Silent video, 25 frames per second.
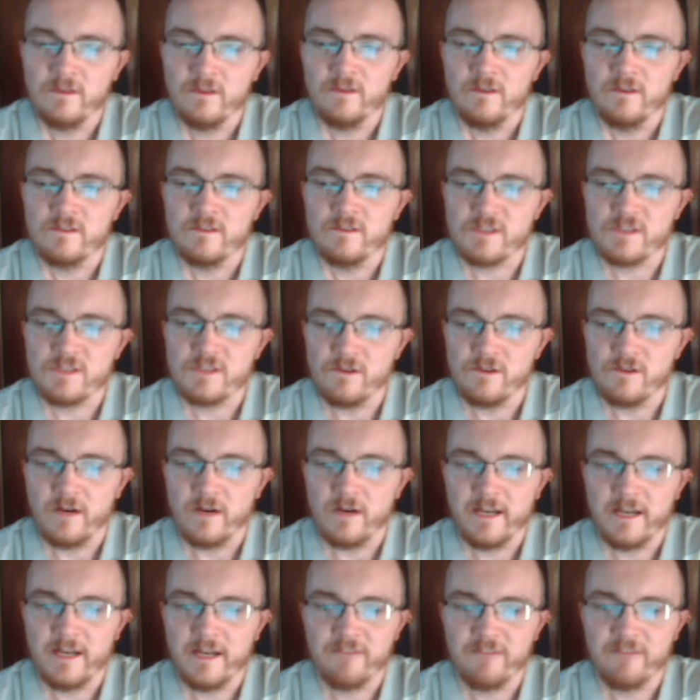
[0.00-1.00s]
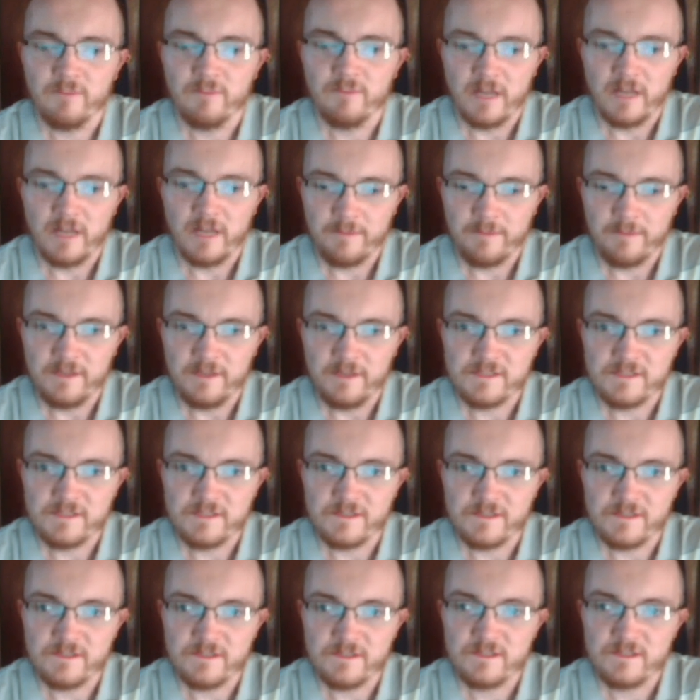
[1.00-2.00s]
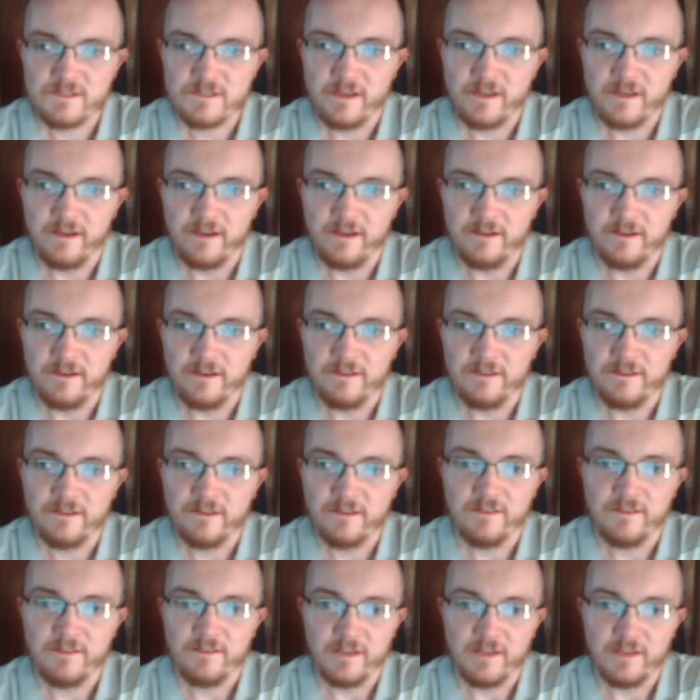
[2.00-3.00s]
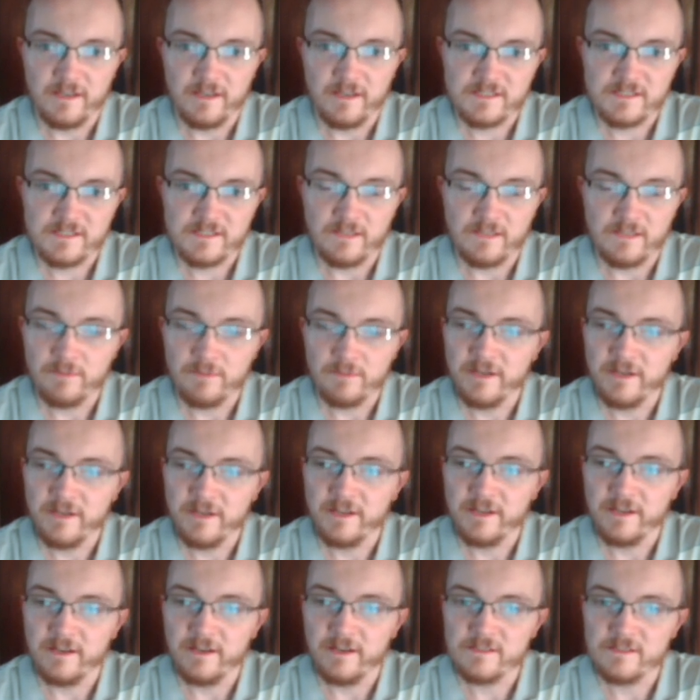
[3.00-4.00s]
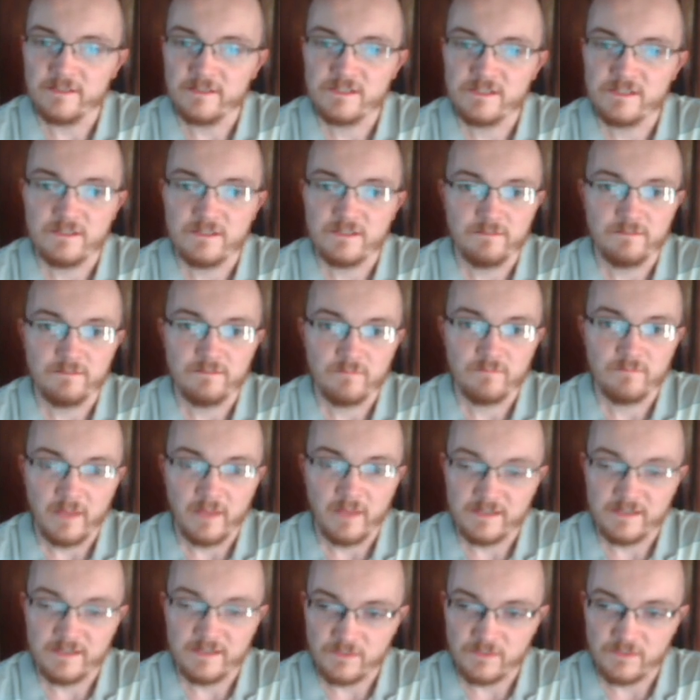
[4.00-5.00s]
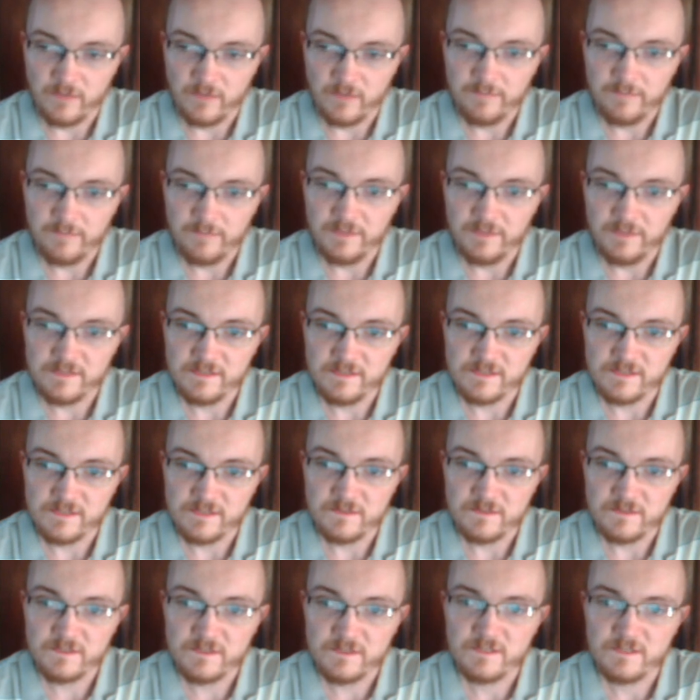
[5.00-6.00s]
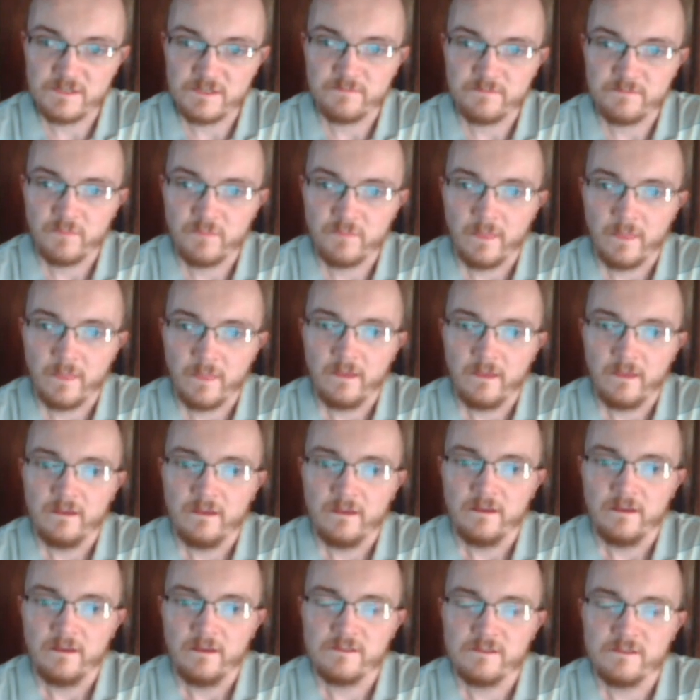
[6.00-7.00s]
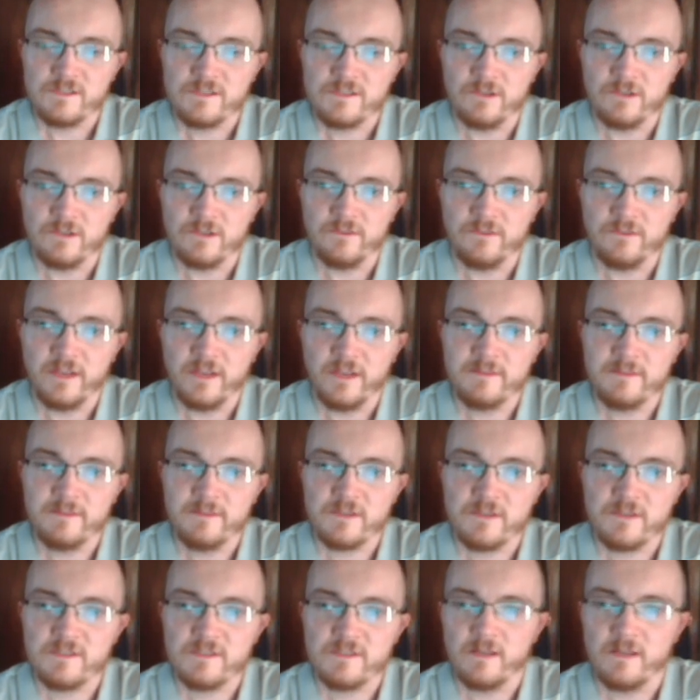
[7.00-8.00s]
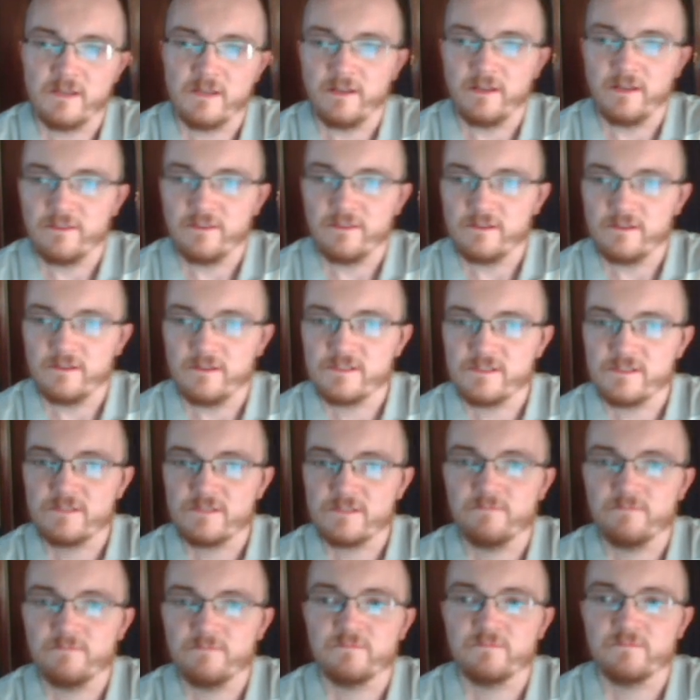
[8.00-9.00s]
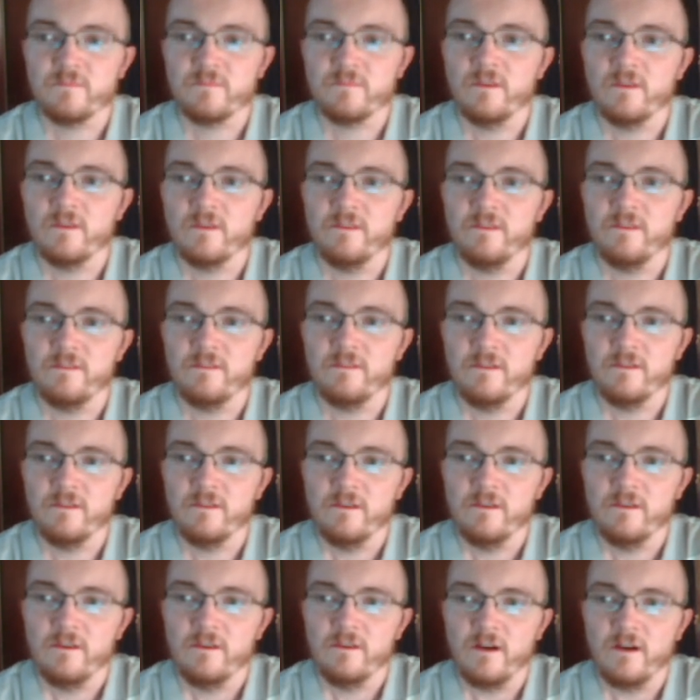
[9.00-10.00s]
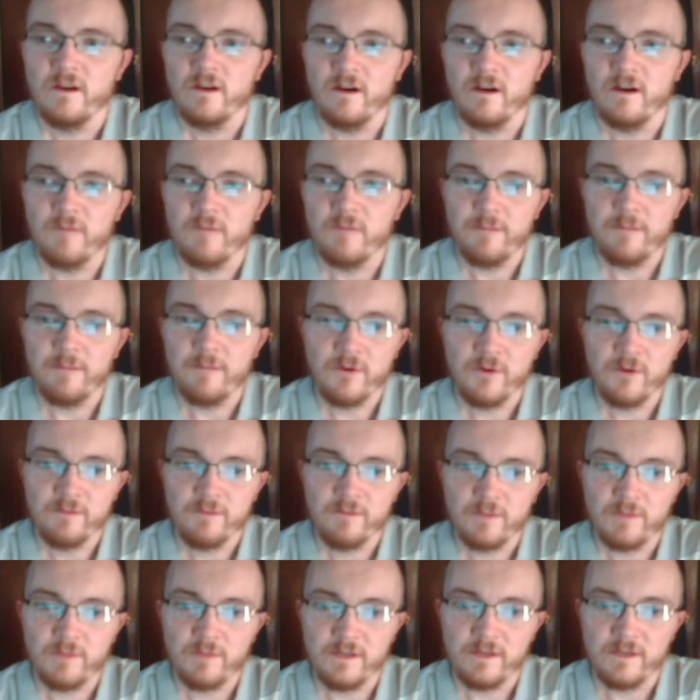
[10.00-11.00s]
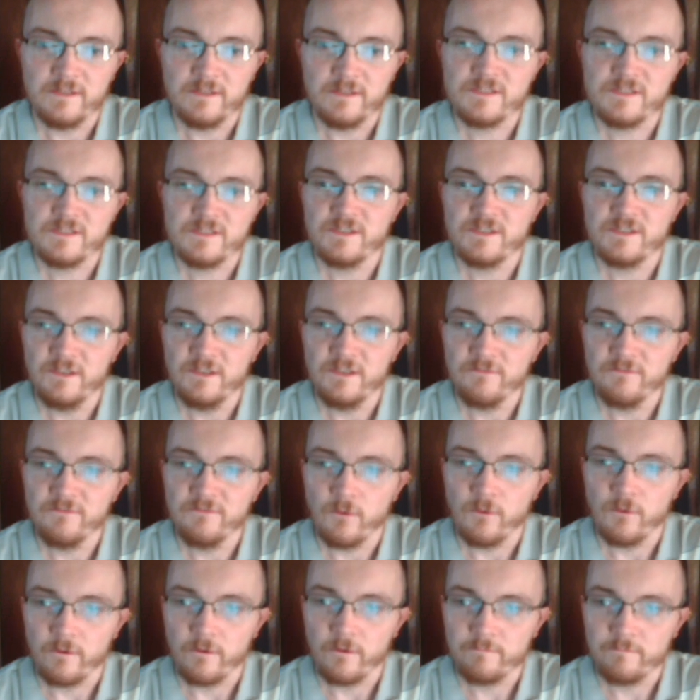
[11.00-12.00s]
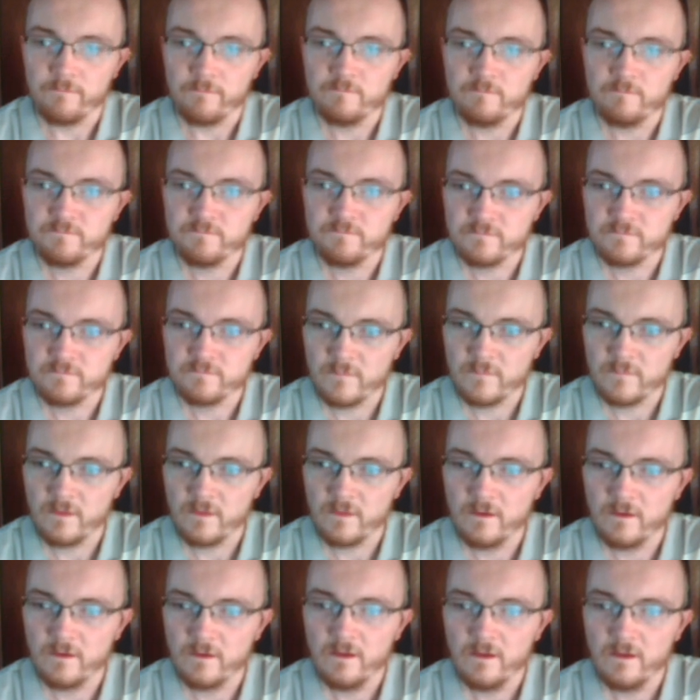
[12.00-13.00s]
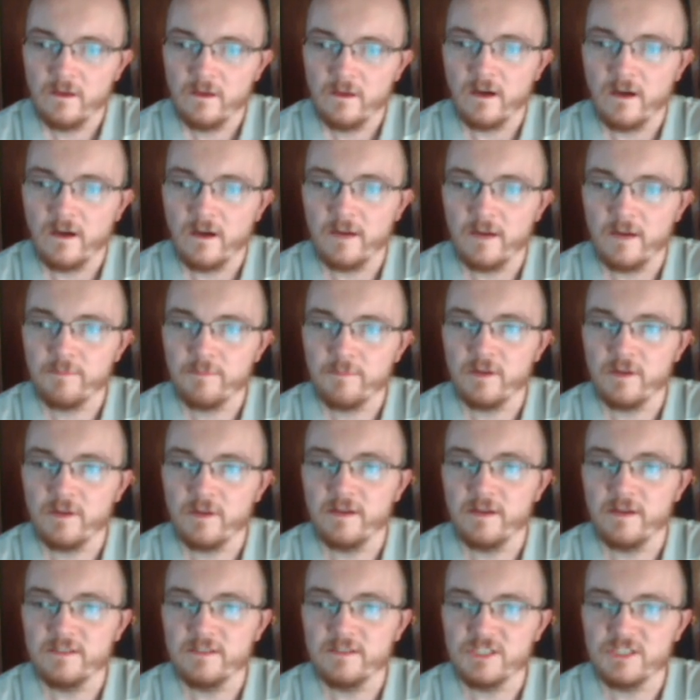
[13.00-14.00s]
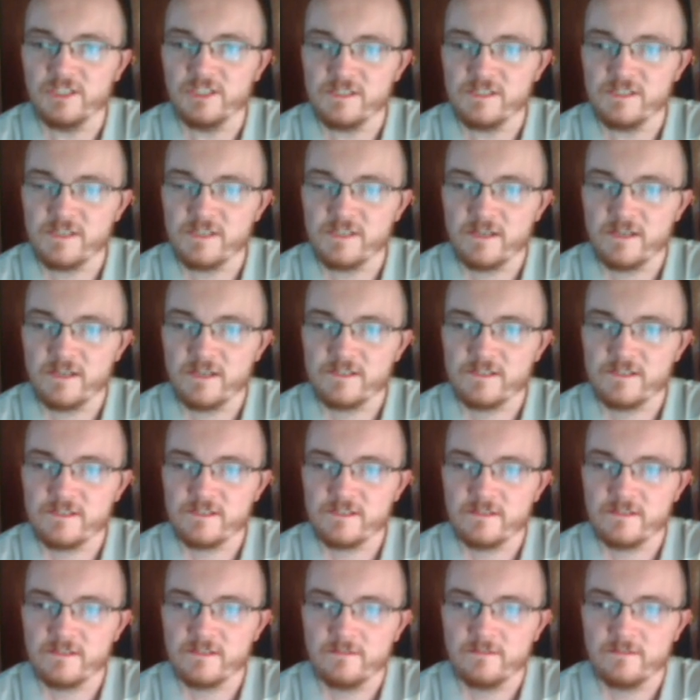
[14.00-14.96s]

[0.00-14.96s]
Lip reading: So I have the black pieces, and the guest that I'm playing against has the white pieces. So the game starts out like this. My opponent plays e4. I play g6.